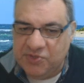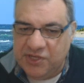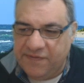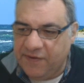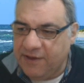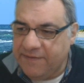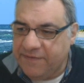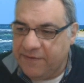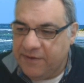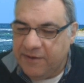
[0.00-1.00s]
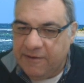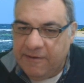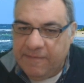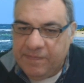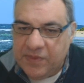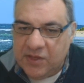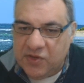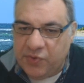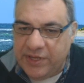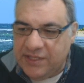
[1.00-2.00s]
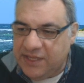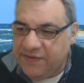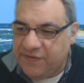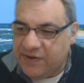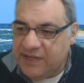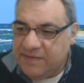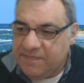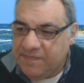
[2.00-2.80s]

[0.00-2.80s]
g5, queen d3.